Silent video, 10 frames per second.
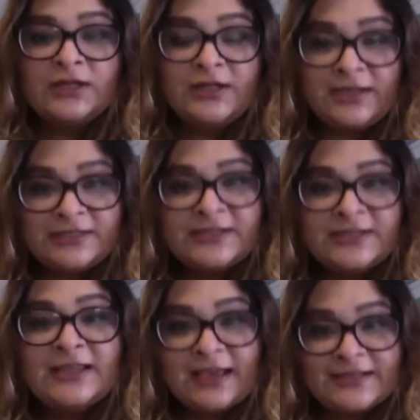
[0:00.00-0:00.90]

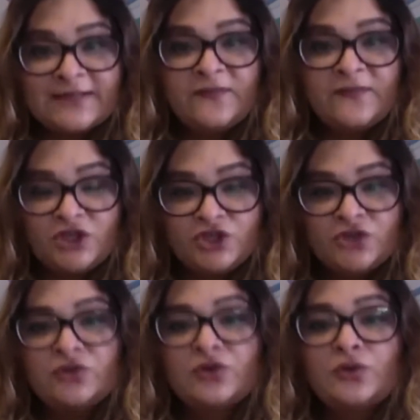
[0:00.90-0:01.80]
LinkedIn has a
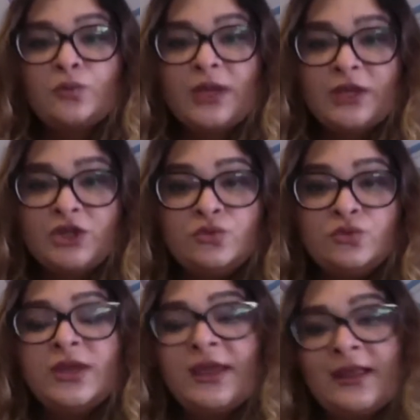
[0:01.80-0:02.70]
feature where
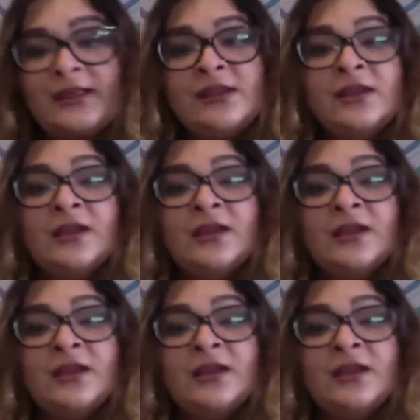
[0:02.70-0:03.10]
you can